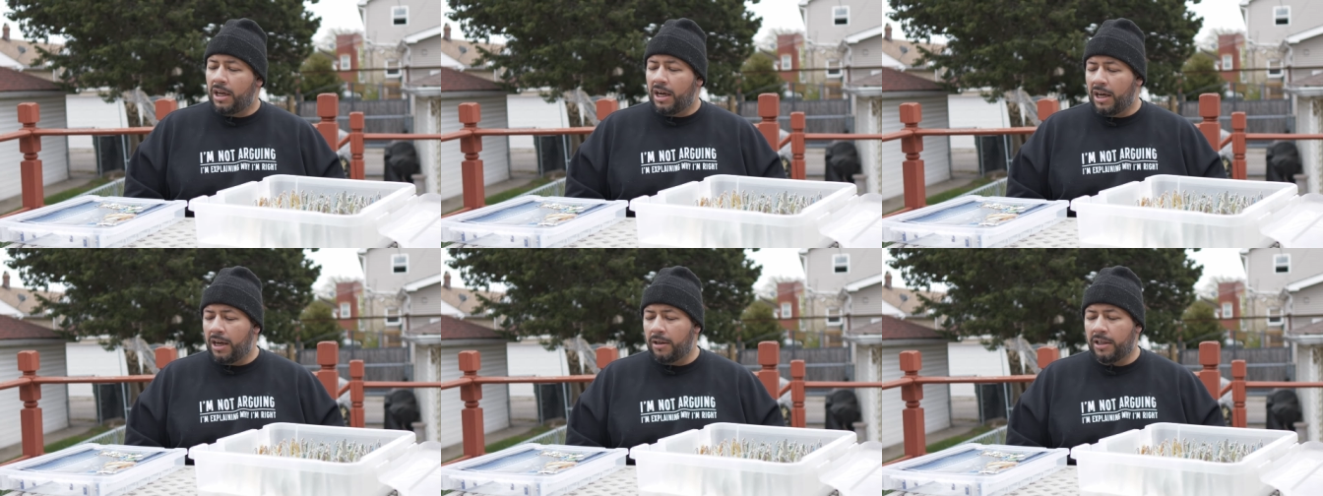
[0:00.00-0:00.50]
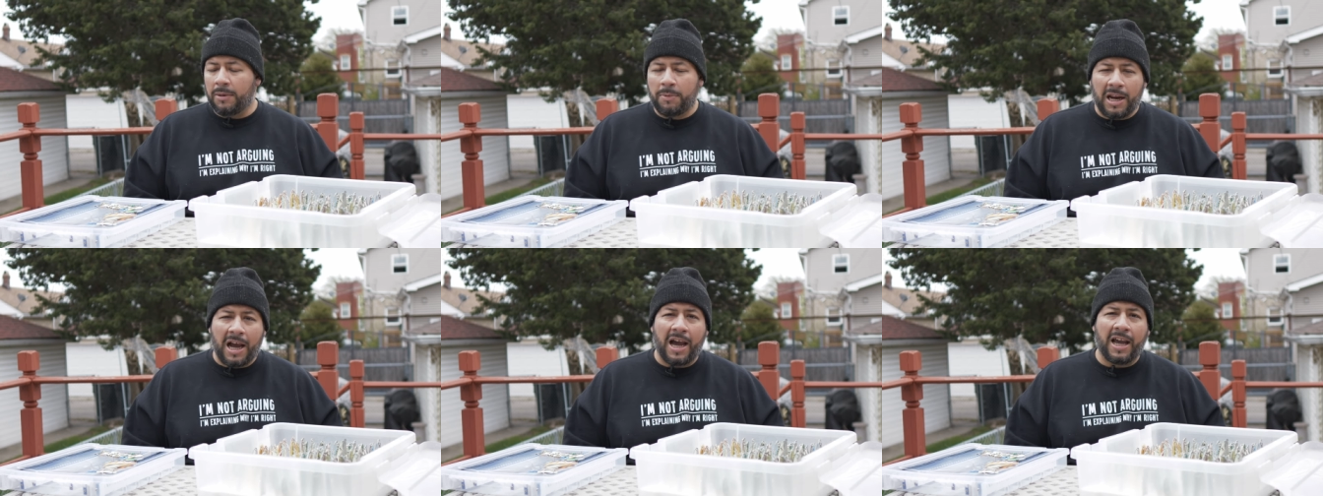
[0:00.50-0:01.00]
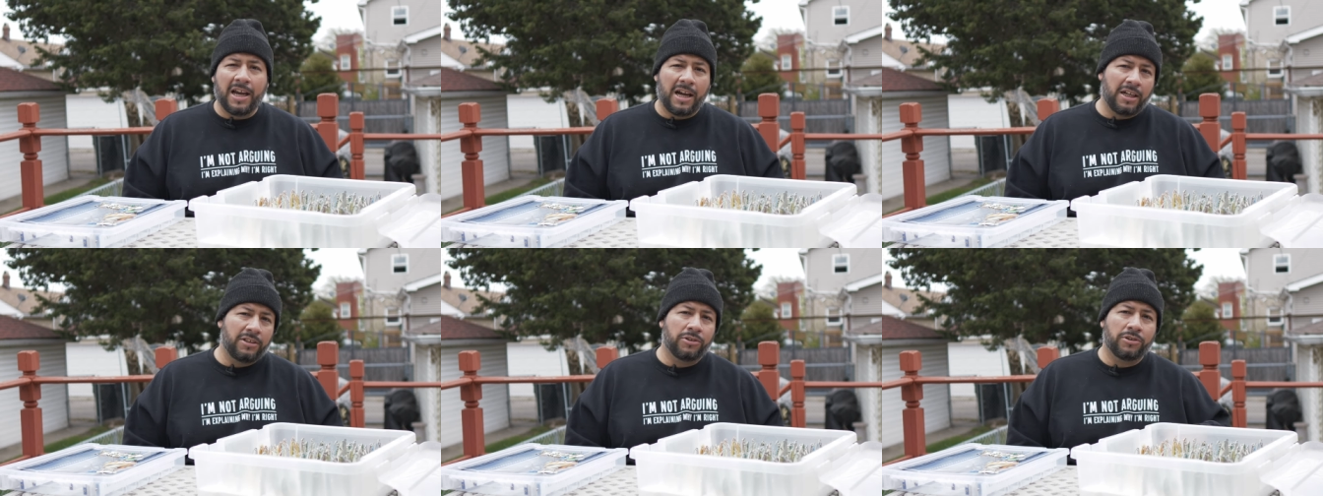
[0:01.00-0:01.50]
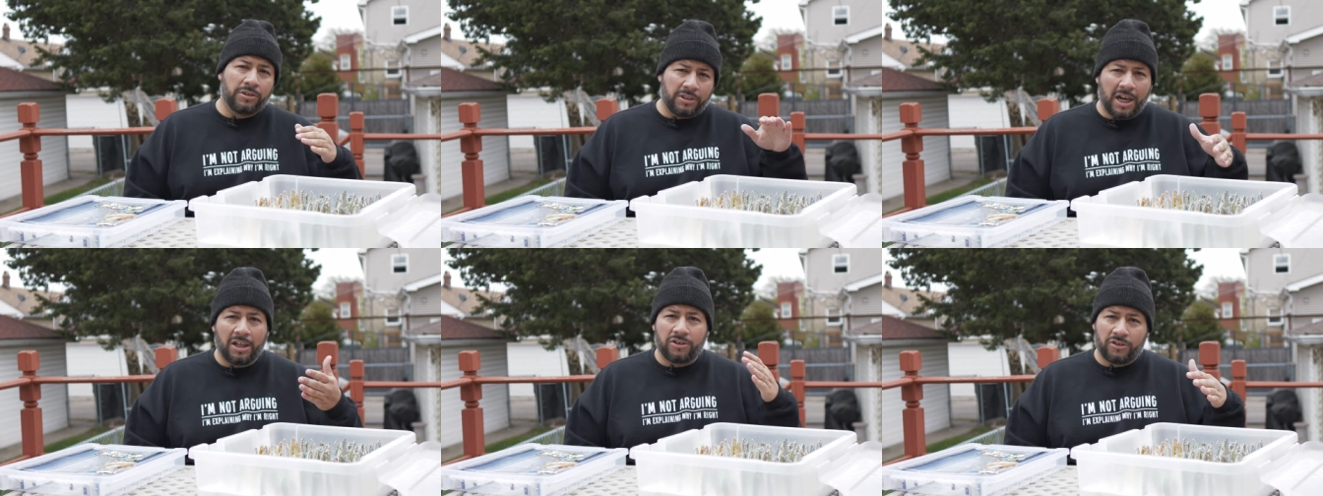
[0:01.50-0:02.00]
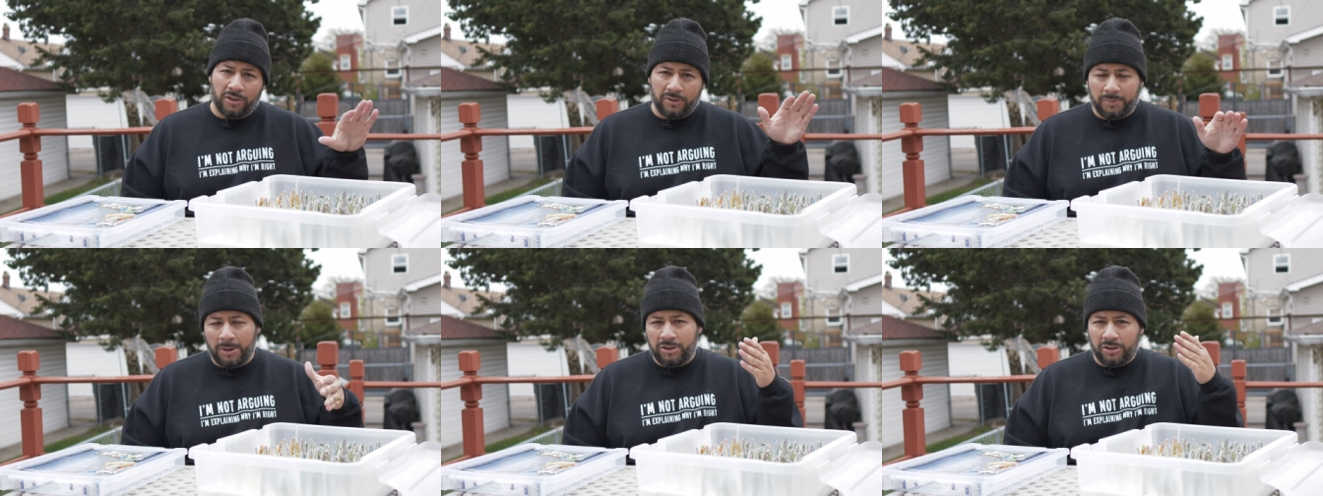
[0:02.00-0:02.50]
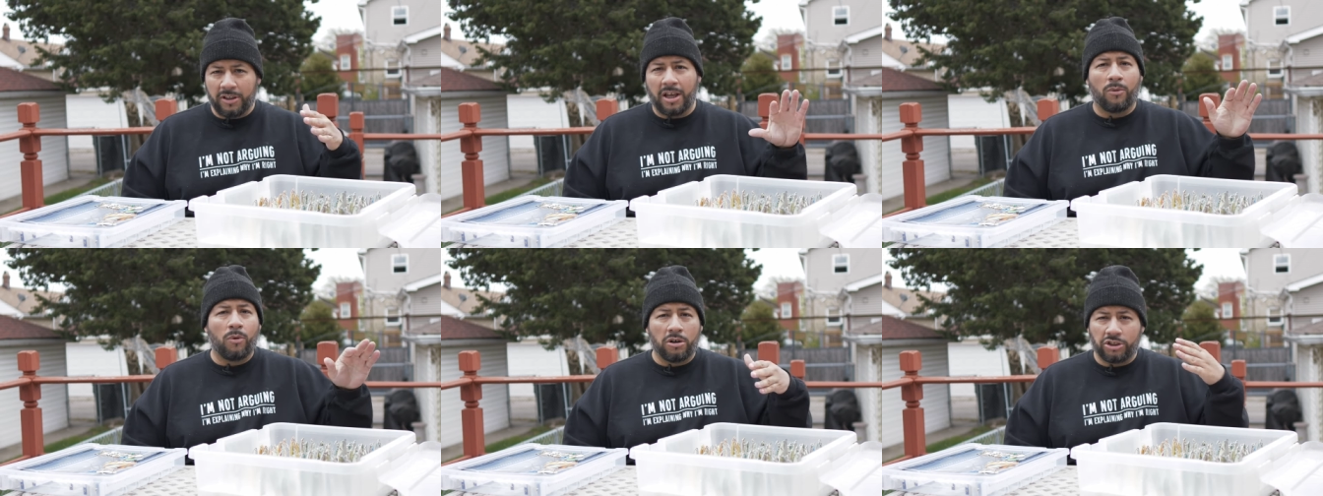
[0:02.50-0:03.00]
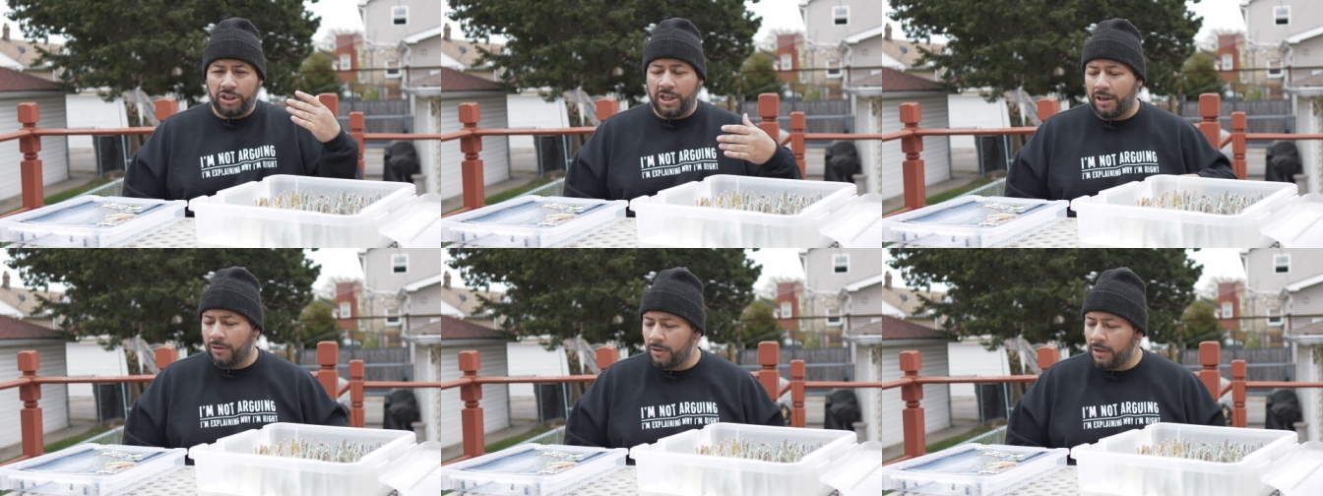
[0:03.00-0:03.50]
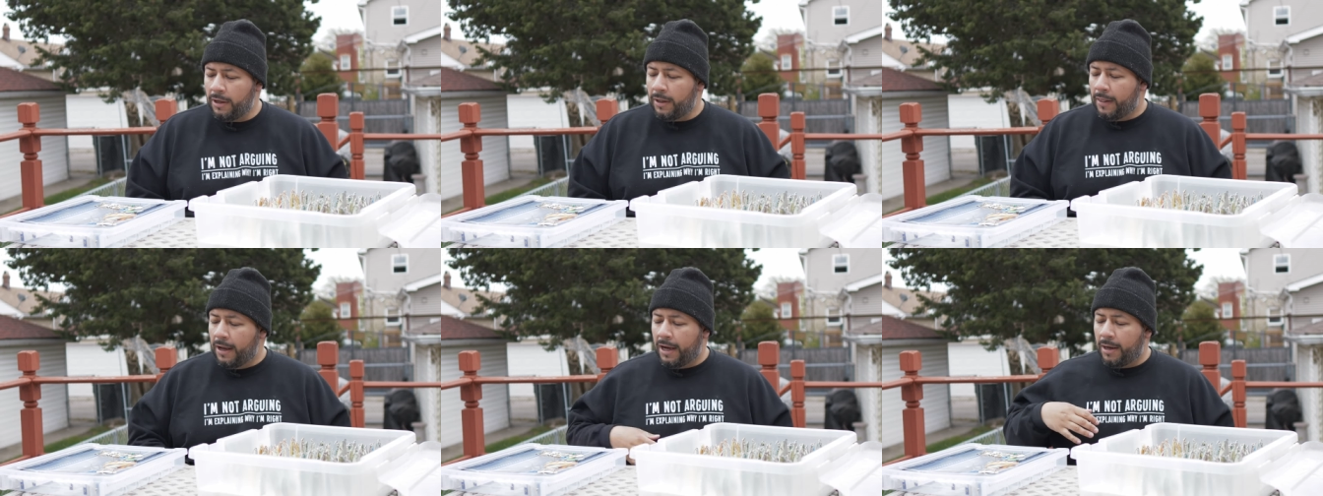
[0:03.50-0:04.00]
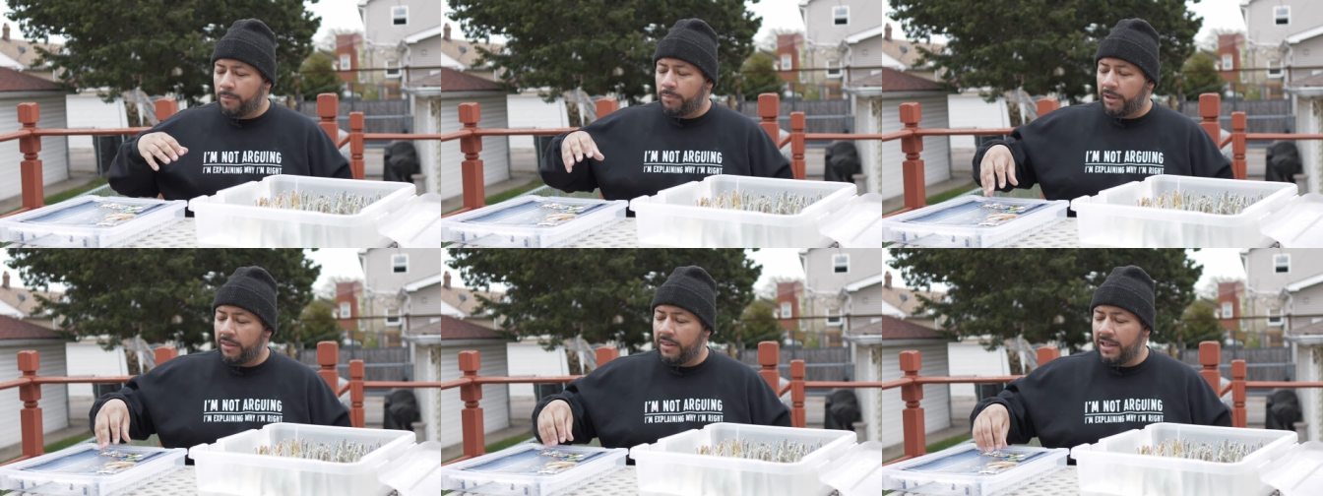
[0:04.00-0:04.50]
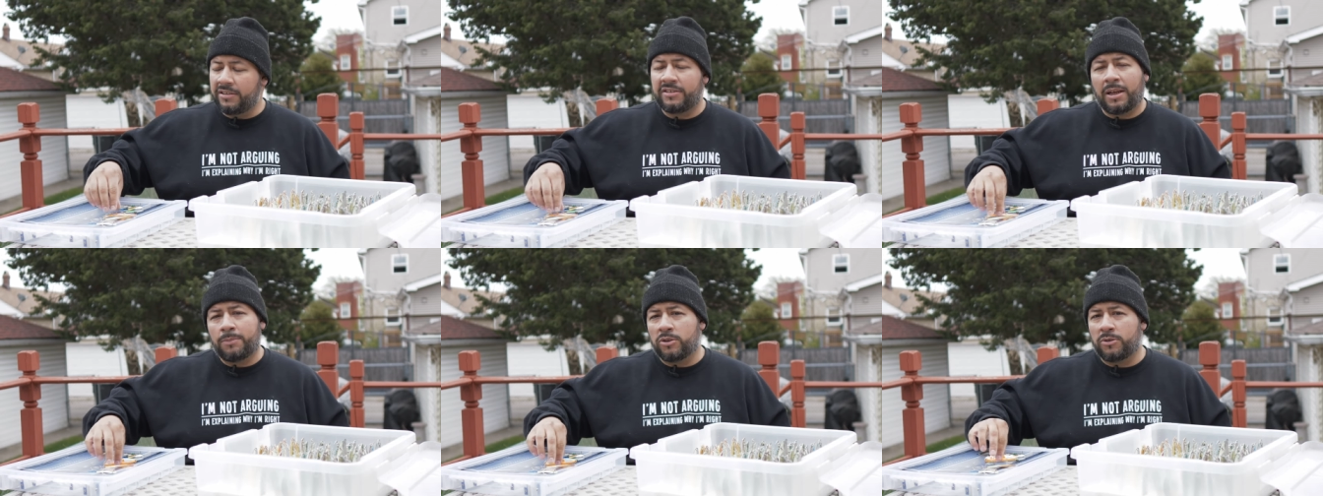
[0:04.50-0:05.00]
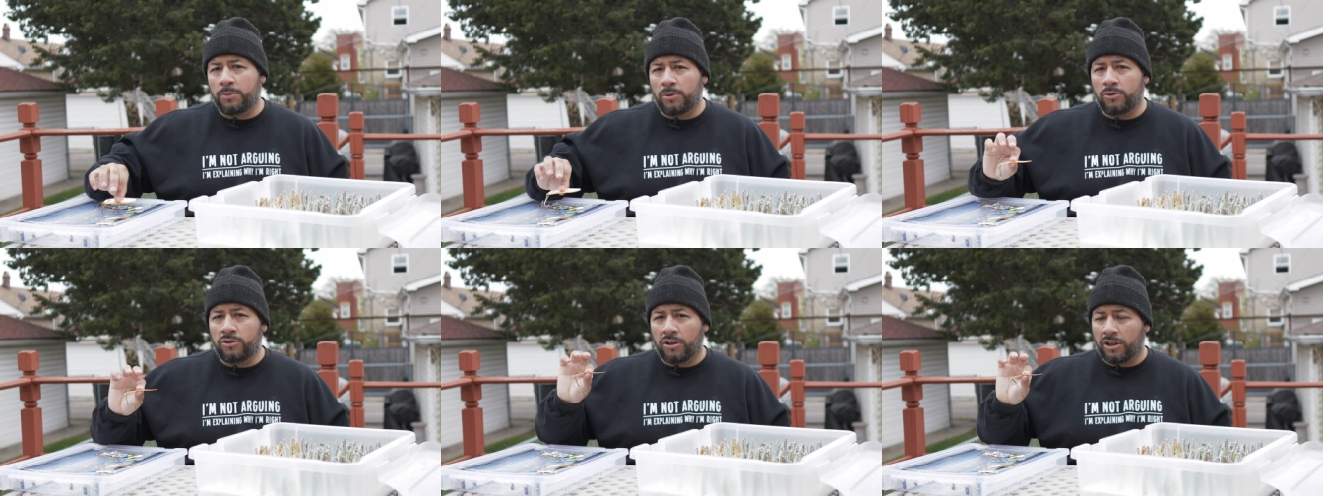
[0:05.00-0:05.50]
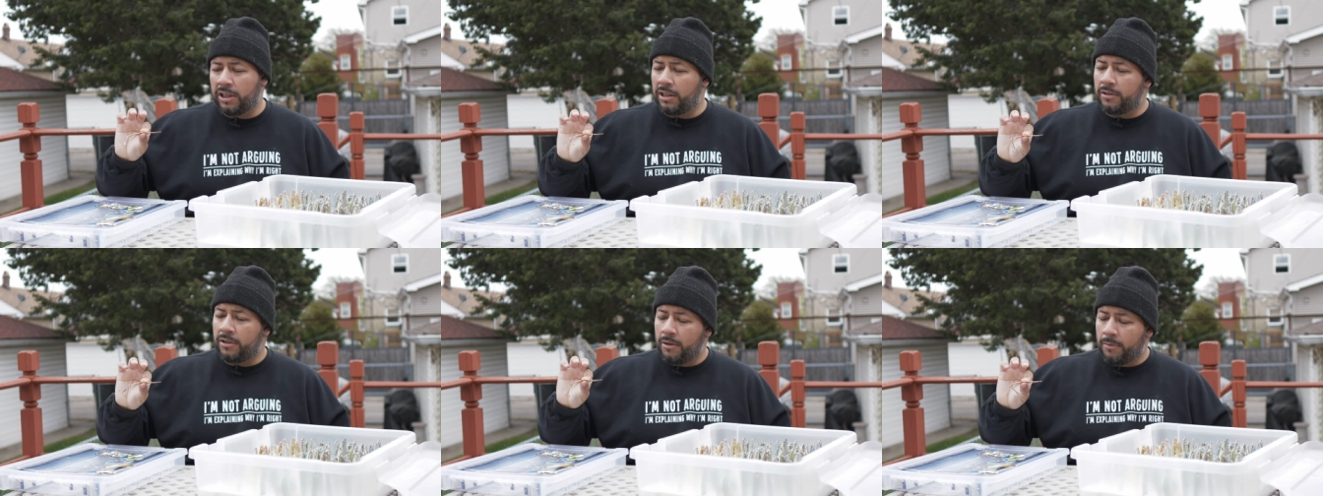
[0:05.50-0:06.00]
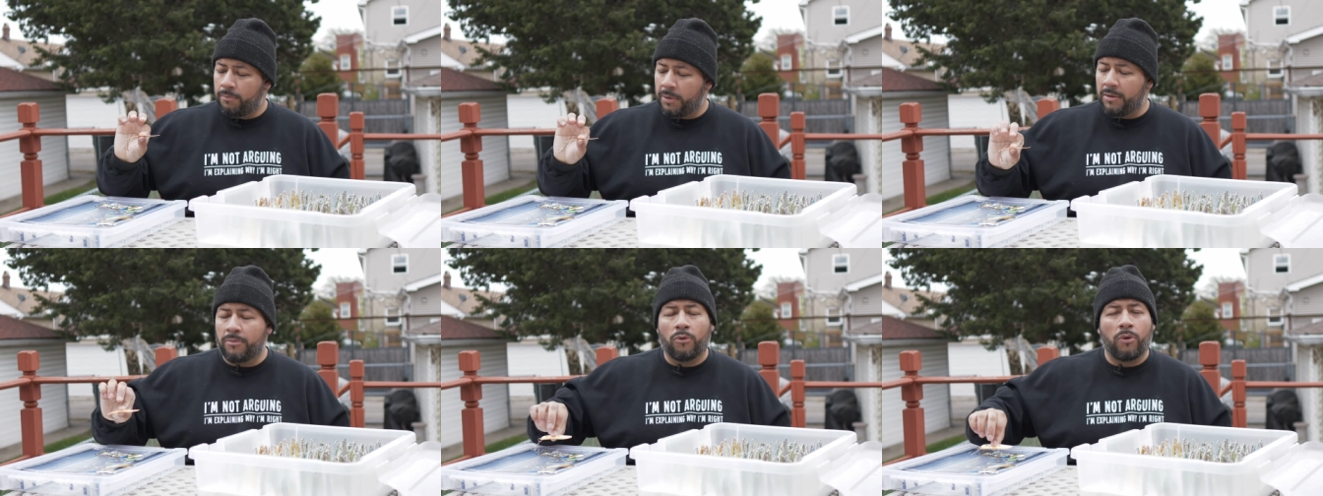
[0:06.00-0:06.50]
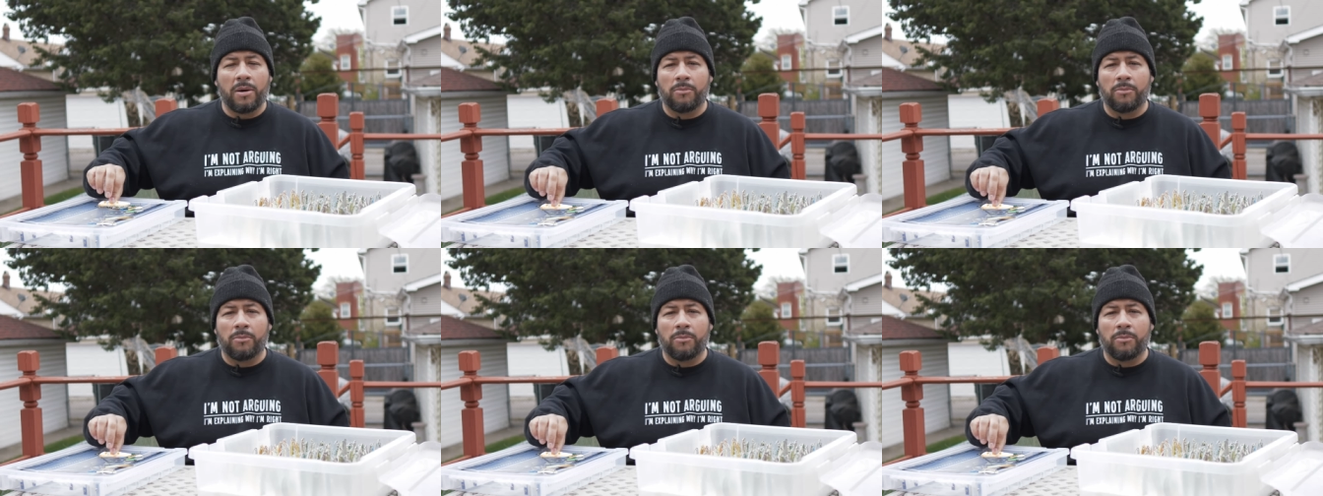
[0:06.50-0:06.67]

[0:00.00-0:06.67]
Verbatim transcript: Uh, keep an eye on your dodgers though to make sure they're not washing out. Uh, but these types of spoons are gonna be way